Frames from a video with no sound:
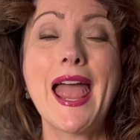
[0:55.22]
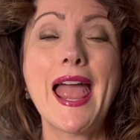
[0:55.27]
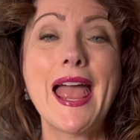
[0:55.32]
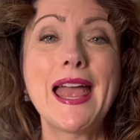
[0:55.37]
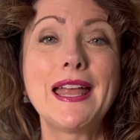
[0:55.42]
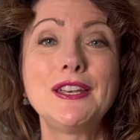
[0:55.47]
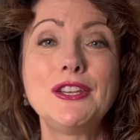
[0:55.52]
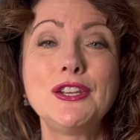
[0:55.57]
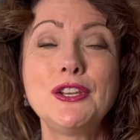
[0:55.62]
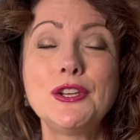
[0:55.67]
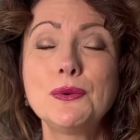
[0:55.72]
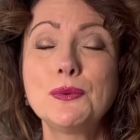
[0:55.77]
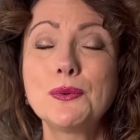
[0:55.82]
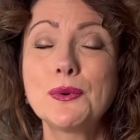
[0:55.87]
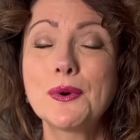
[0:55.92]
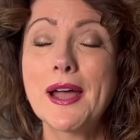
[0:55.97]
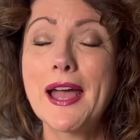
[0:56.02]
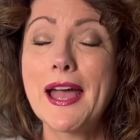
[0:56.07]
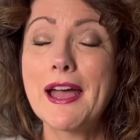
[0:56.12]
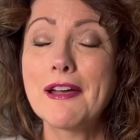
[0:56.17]
and you
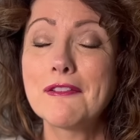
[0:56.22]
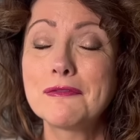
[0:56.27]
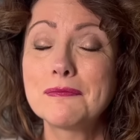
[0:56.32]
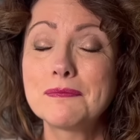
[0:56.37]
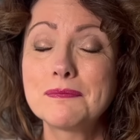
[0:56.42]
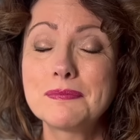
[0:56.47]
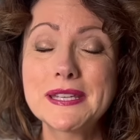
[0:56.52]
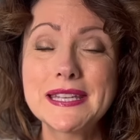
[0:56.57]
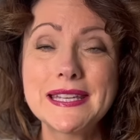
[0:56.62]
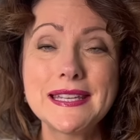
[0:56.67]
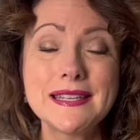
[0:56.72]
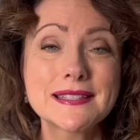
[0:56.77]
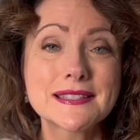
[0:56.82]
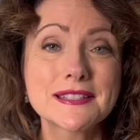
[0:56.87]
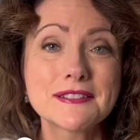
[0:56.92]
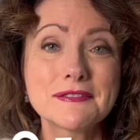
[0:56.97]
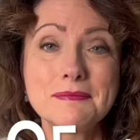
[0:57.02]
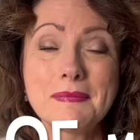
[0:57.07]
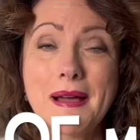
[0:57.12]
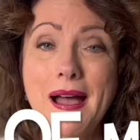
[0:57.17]
will have peace
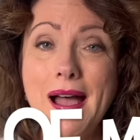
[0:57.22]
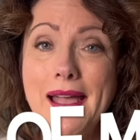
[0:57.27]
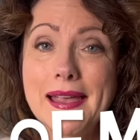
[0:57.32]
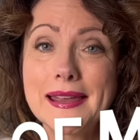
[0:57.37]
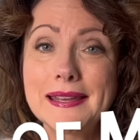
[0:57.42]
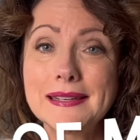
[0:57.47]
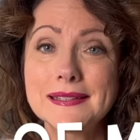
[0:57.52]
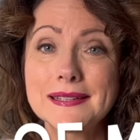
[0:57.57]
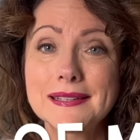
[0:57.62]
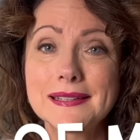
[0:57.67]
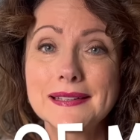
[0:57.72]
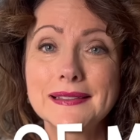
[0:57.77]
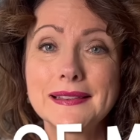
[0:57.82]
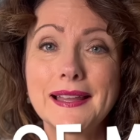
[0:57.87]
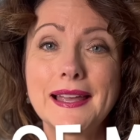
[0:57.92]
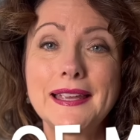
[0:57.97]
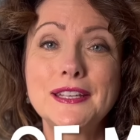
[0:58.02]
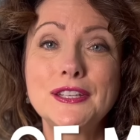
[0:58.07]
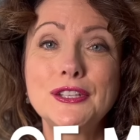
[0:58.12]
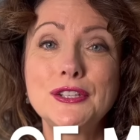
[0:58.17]
of mind
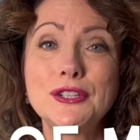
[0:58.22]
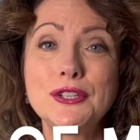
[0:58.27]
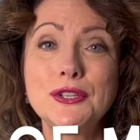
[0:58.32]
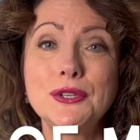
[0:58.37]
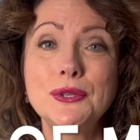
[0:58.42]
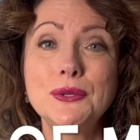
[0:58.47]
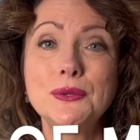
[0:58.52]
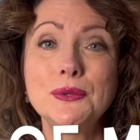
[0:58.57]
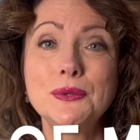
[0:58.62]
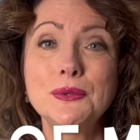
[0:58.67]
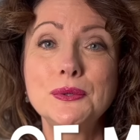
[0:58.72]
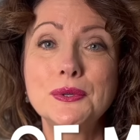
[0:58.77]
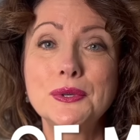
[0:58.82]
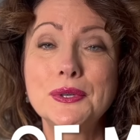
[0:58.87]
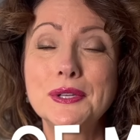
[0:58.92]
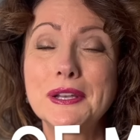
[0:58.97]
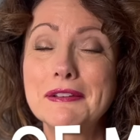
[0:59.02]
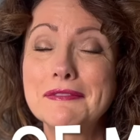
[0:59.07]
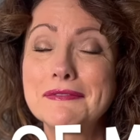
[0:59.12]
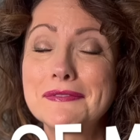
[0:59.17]
like you
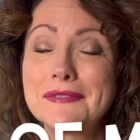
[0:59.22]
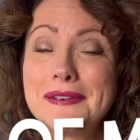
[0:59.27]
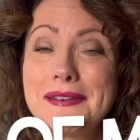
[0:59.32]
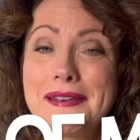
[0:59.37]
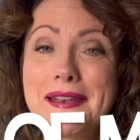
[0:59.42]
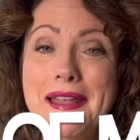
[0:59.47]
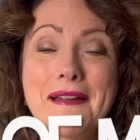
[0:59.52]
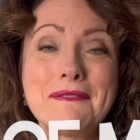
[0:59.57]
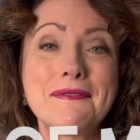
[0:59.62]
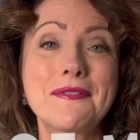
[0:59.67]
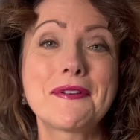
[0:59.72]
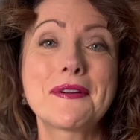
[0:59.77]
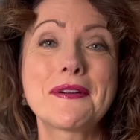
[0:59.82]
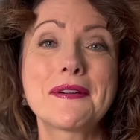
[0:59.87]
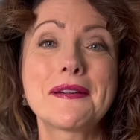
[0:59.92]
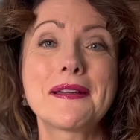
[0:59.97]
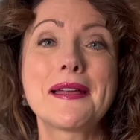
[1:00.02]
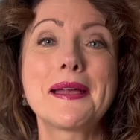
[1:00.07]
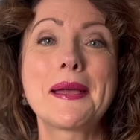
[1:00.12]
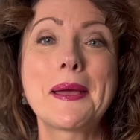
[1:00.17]
could have
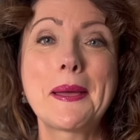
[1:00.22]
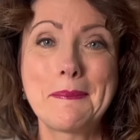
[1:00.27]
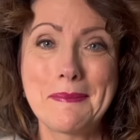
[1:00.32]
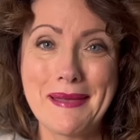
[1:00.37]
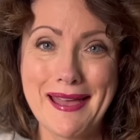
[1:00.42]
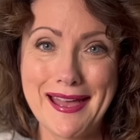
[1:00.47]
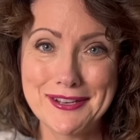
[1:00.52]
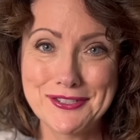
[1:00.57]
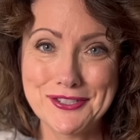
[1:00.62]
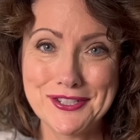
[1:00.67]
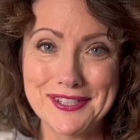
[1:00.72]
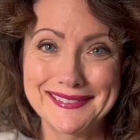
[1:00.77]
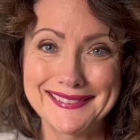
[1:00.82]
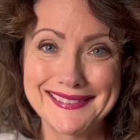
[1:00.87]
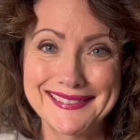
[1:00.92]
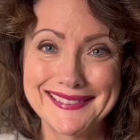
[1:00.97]
never imagined.